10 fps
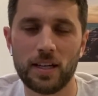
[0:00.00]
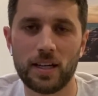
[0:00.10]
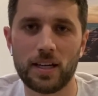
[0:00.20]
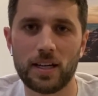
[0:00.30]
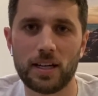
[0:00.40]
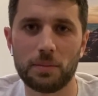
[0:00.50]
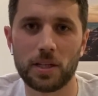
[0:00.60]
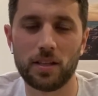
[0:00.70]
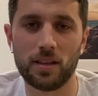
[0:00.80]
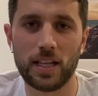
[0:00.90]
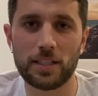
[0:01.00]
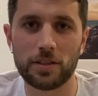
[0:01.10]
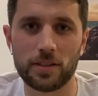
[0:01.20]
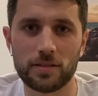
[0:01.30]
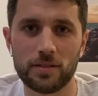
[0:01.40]
I'm a
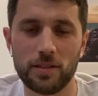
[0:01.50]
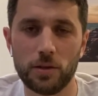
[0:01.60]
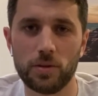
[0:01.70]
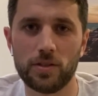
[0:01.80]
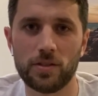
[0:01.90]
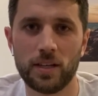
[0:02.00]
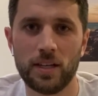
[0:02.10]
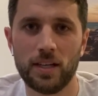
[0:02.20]
collector who has